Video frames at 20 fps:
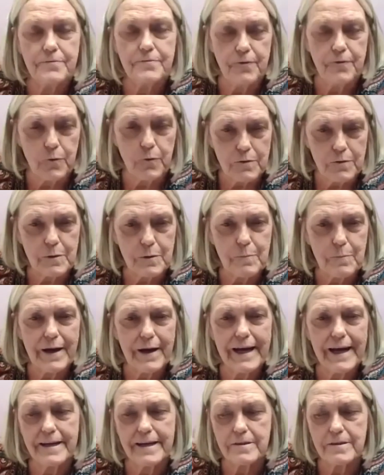in for a
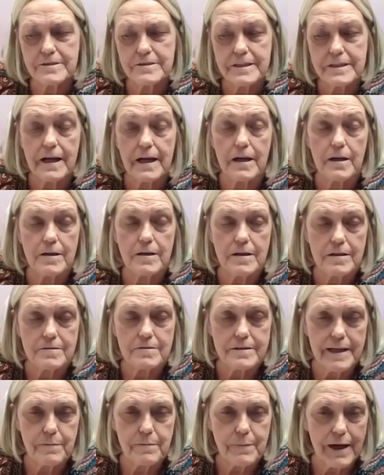repair, you know,
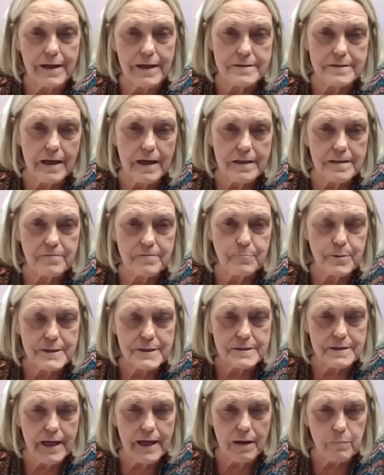they might not have
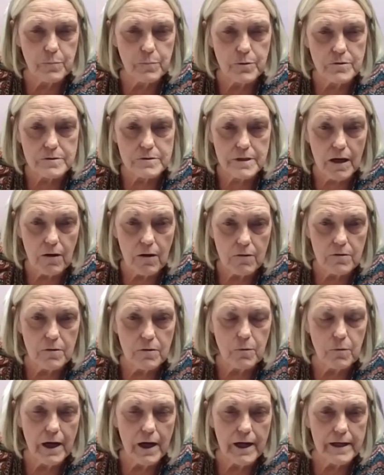put that bulldog
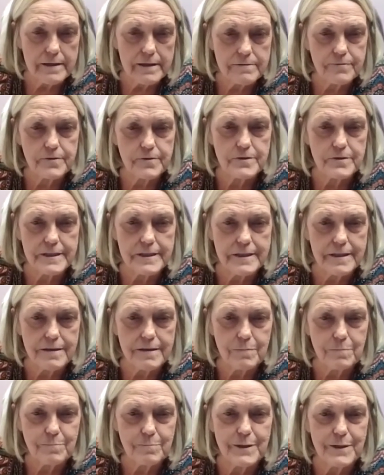away for
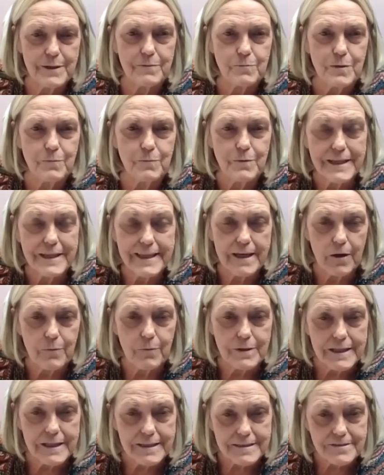them, but when we go
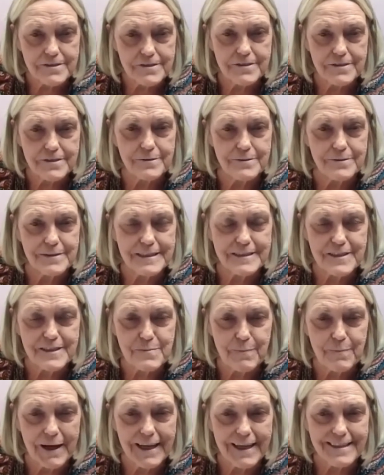in to
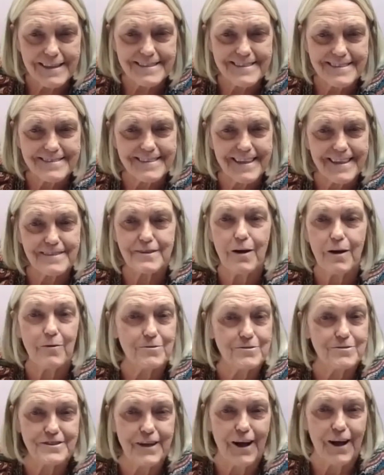inspect, that
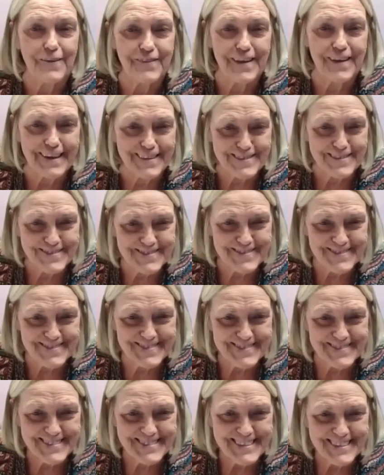dog's not there.
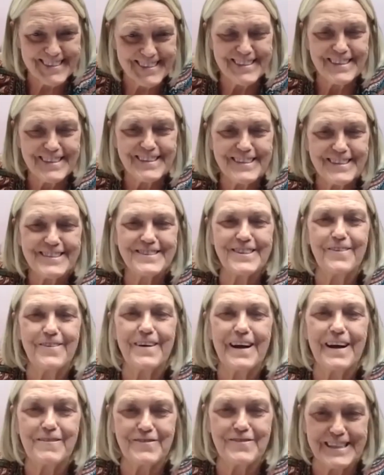So
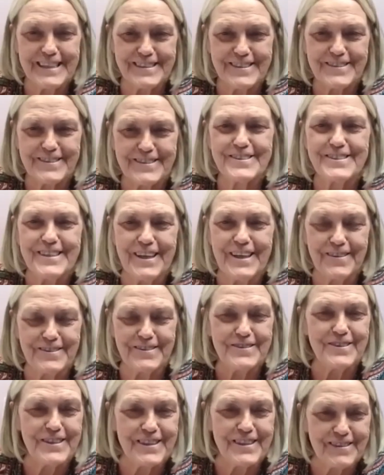our vendors know to
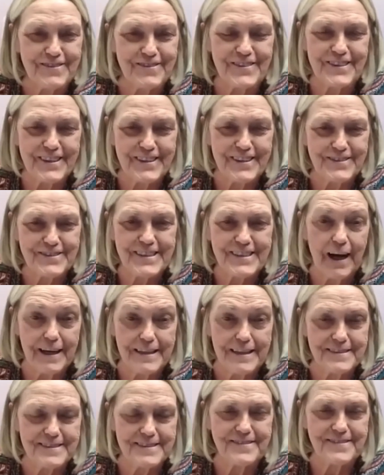look for those
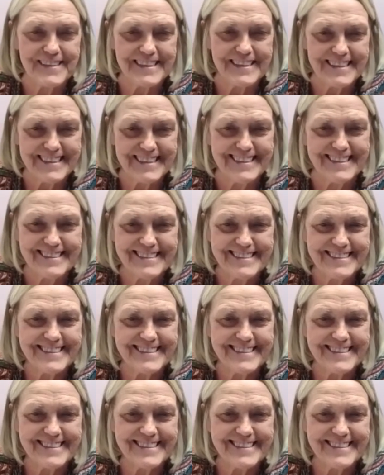kinds of things.